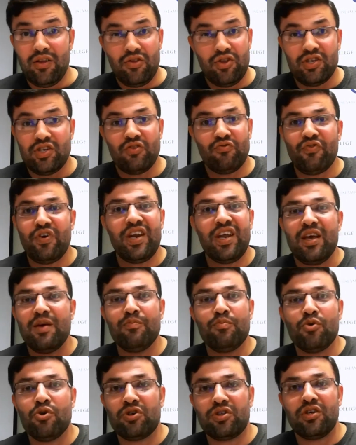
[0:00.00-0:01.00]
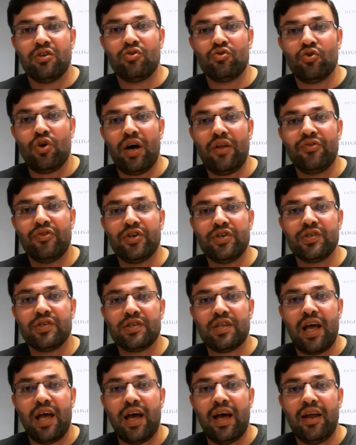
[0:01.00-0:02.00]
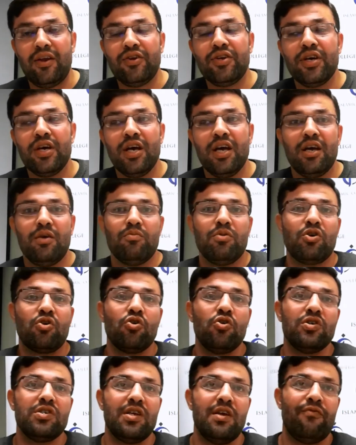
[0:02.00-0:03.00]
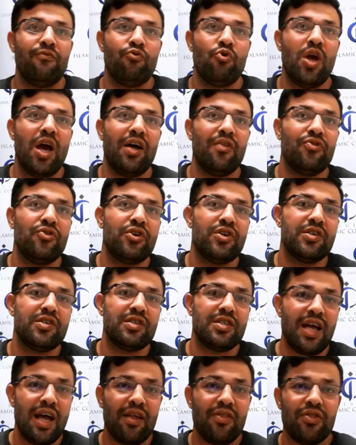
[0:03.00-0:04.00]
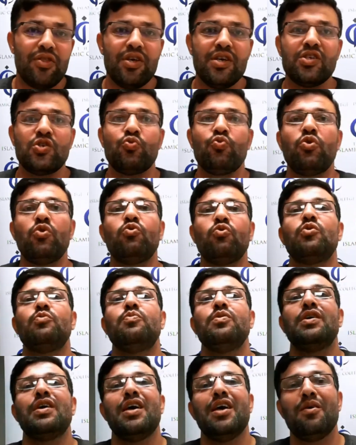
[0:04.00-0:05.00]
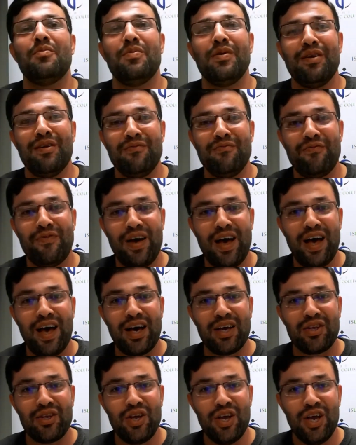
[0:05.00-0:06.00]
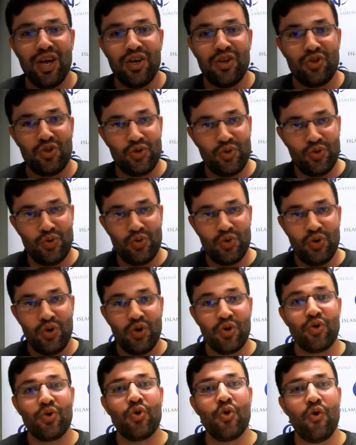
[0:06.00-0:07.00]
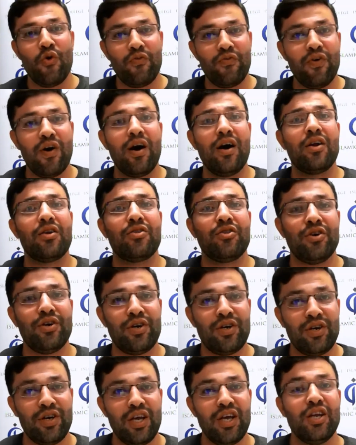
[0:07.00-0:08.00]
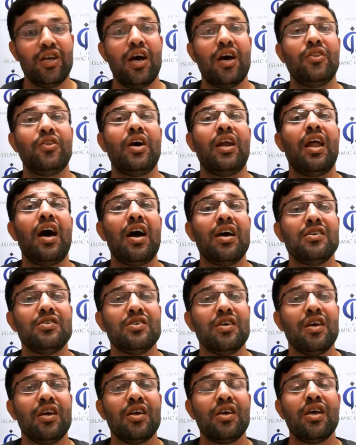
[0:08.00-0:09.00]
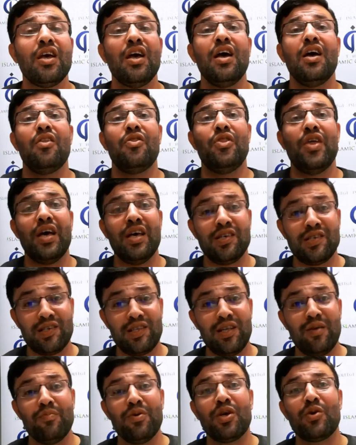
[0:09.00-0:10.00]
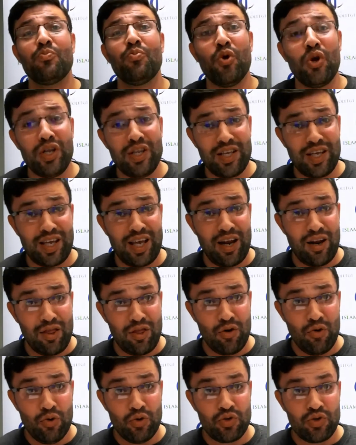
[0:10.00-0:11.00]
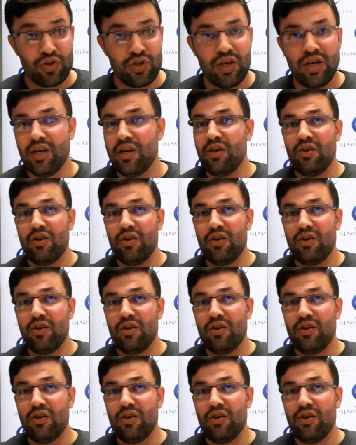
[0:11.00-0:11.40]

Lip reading: This is very important to understand, because if we understand this, we would be able, in fact, to go further in analyzing the Islamic political thoughts.